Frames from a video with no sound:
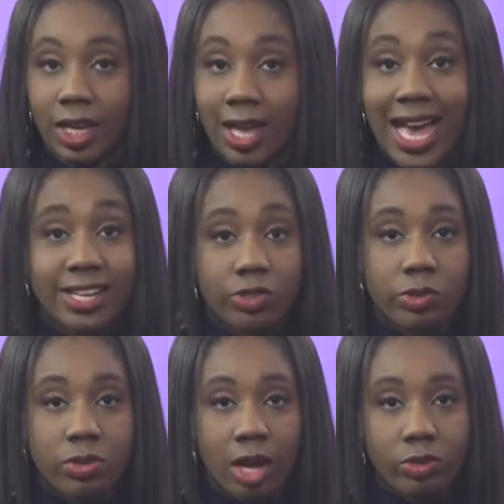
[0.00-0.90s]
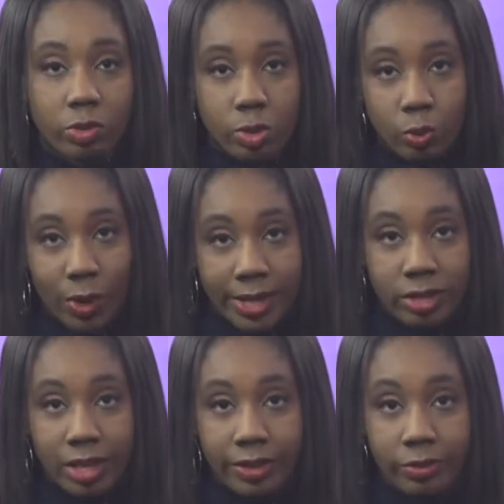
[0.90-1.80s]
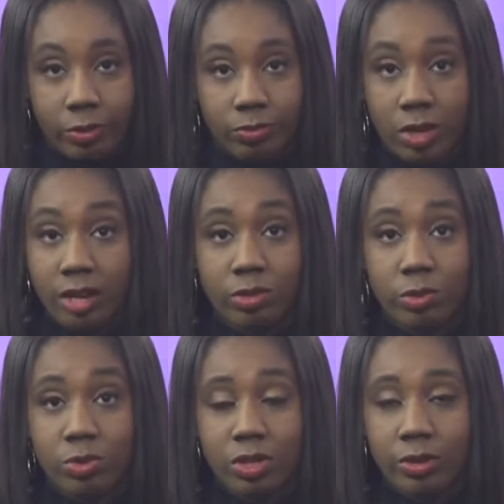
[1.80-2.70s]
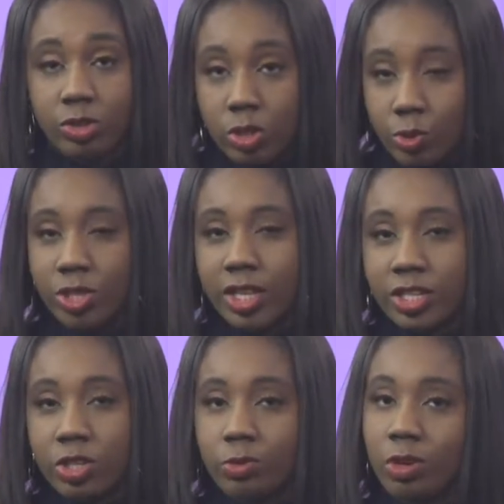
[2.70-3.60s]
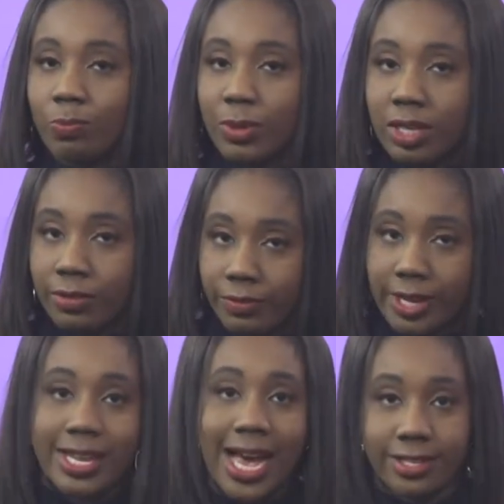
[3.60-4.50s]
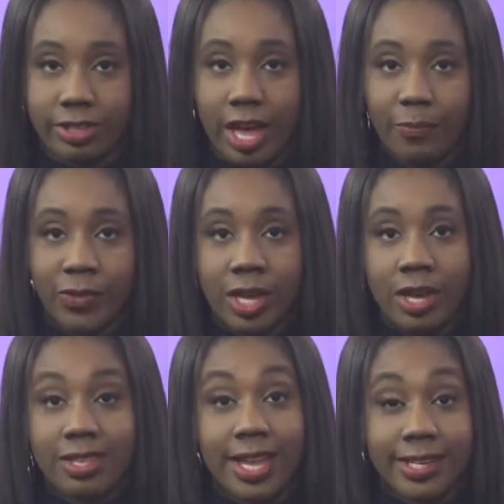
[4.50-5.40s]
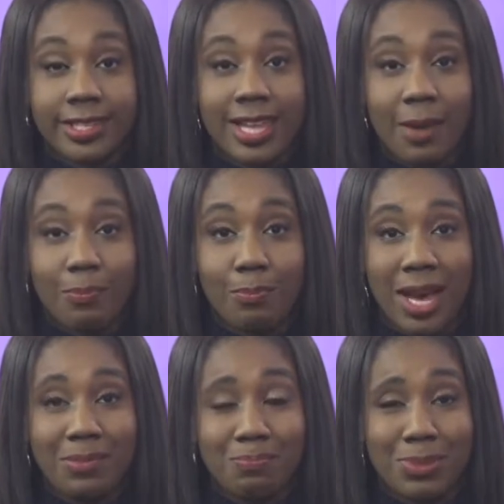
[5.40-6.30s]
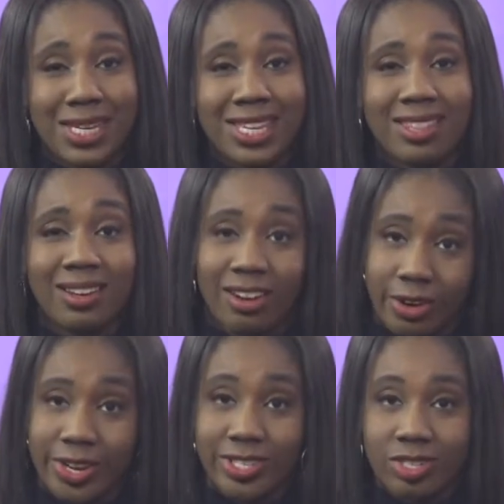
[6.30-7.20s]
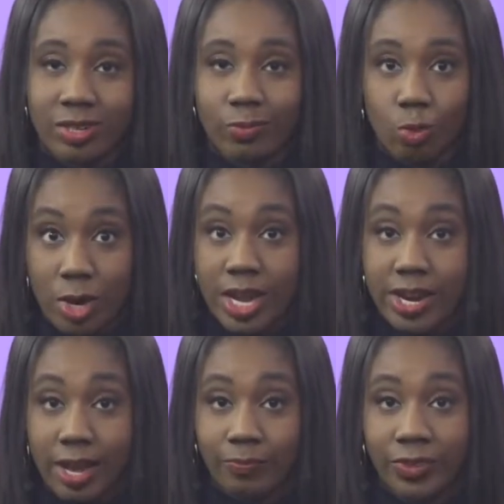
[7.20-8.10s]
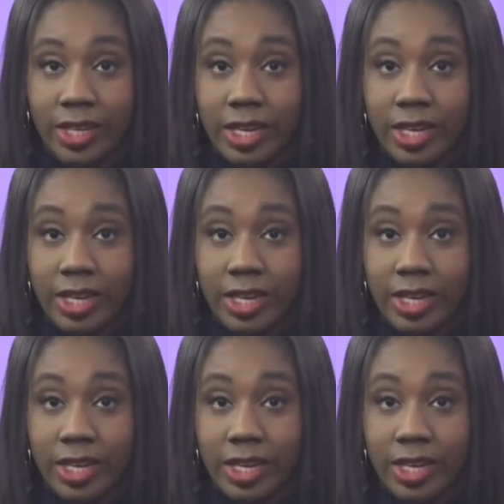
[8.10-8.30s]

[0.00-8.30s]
Ask your doctor to write a letter. Doctors are used to this, so don't be afraid to ask them. The next step might be the hardest waiting.